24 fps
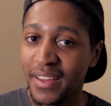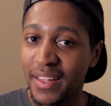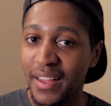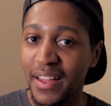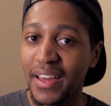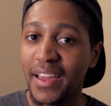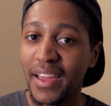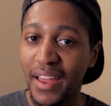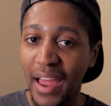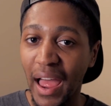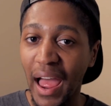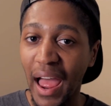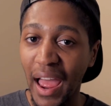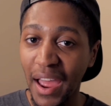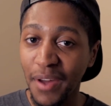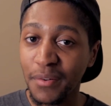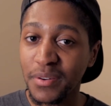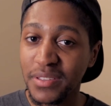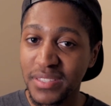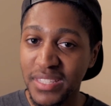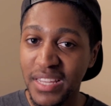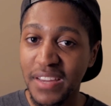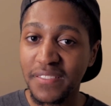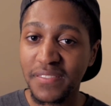Like, I
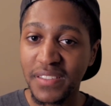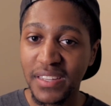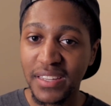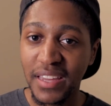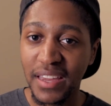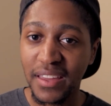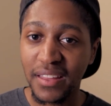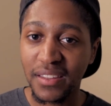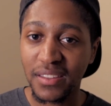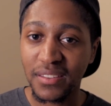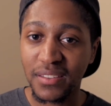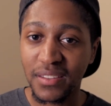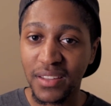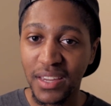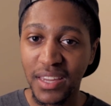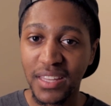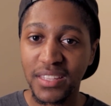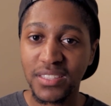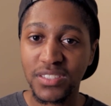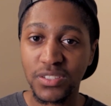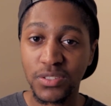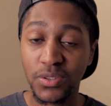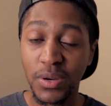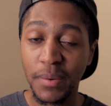was definitely
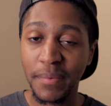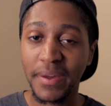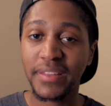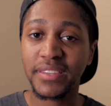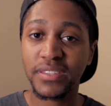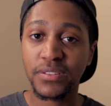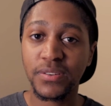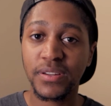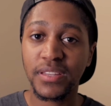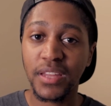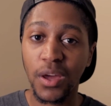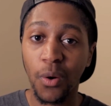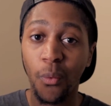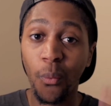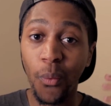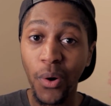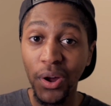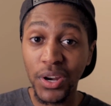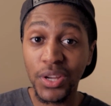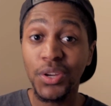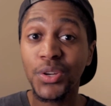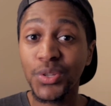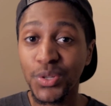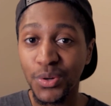screaming at the screen, like,
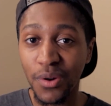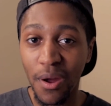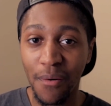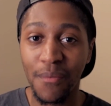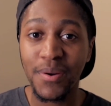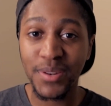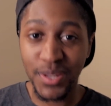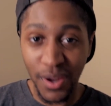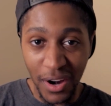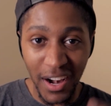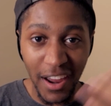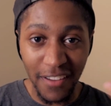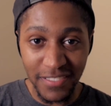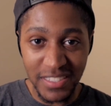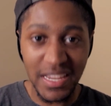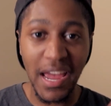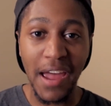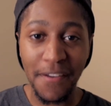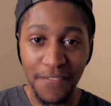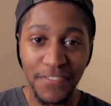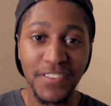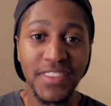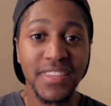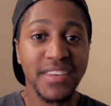what are you doing? We don't have
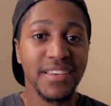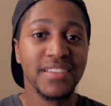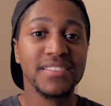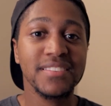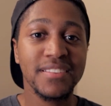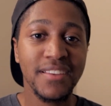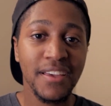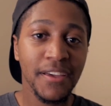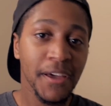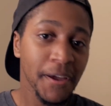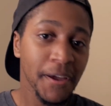time for this.